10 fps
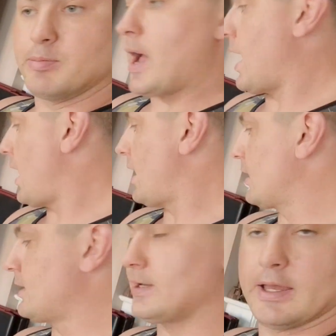back,
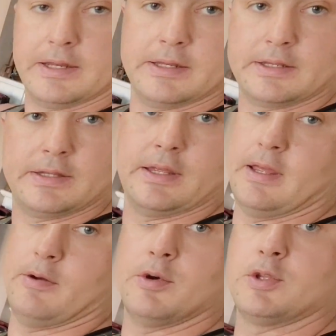and
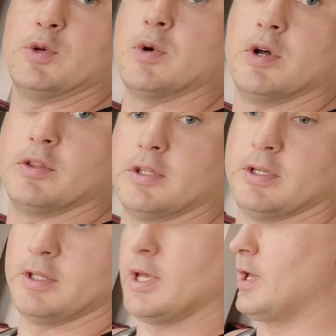what you want
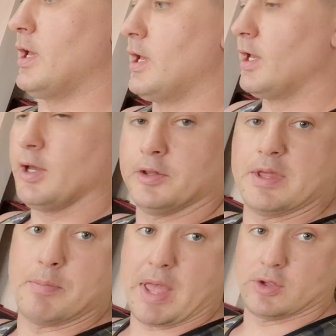in the on the
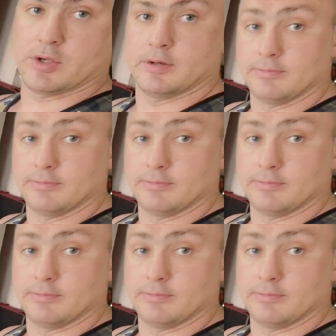bench.